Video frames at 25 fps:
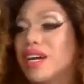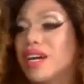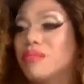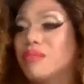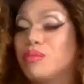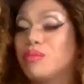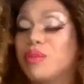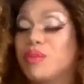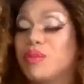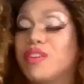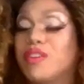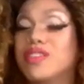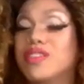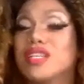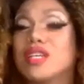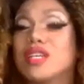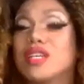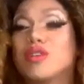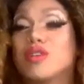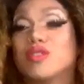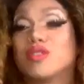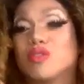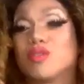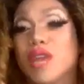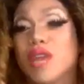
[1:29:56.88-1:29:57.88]
previously
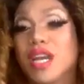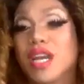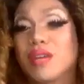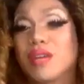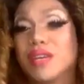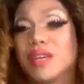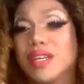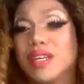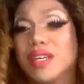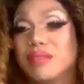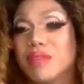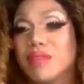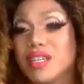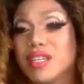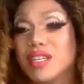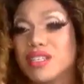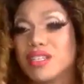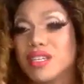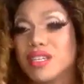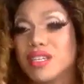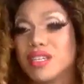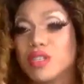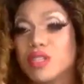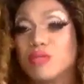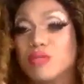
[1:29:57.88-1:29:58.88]
drag queen
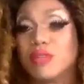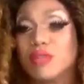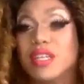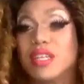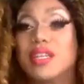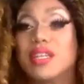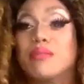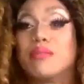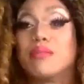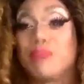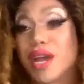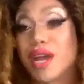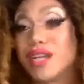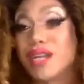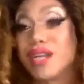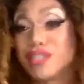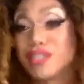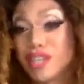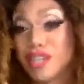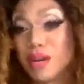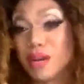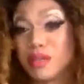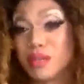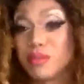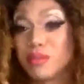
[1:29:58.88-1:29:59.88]
mentioned Lyndon
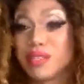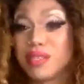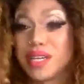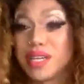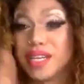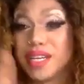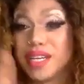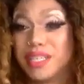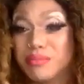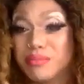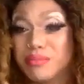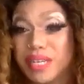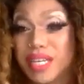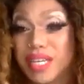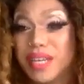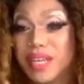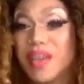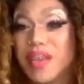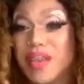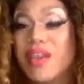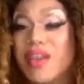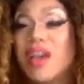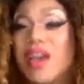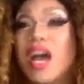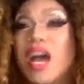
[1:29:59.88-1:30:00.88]
Bradshaw was supposed to help me.
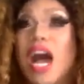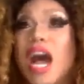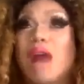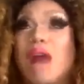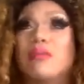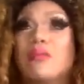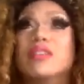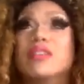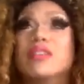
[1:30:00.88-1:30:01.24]
I was